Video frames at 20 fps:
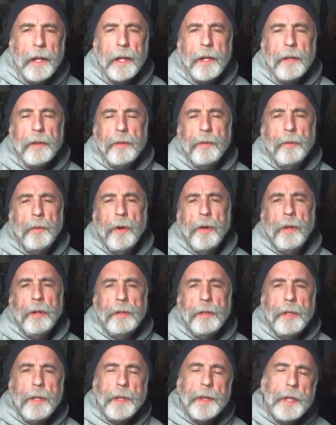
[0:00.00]
The
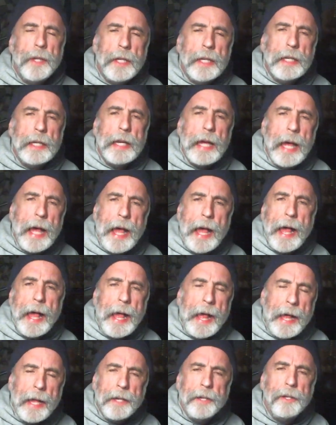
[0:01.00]
one thing
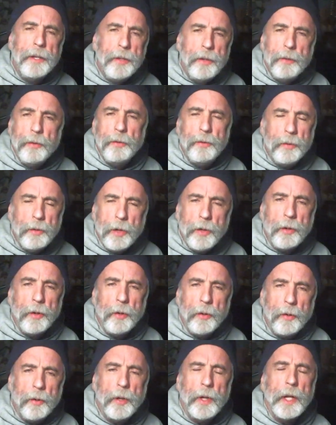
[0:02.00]
I do
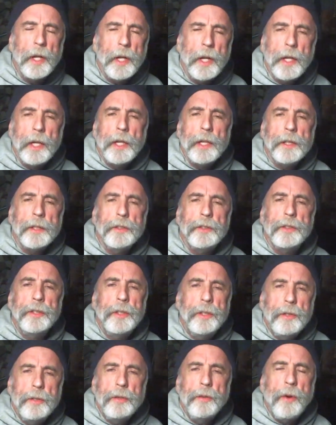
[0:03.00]
know 'Cause
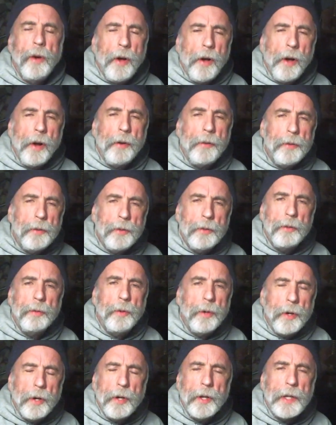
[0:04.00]
you are the
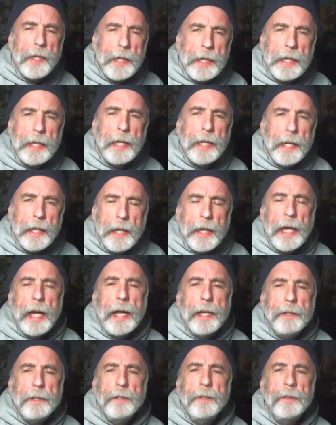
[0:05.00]
one.
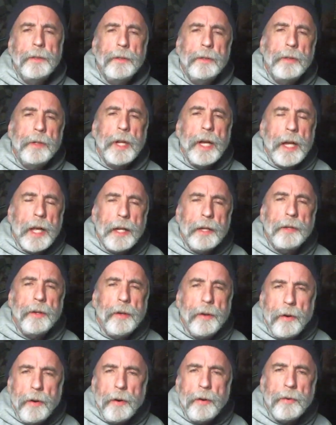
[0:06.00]
I do not
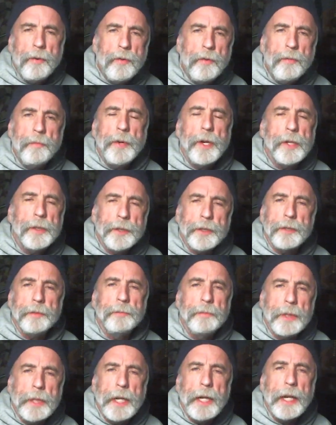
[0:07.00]
know much,
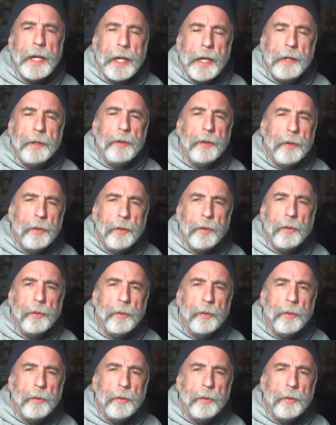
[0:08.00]
but I know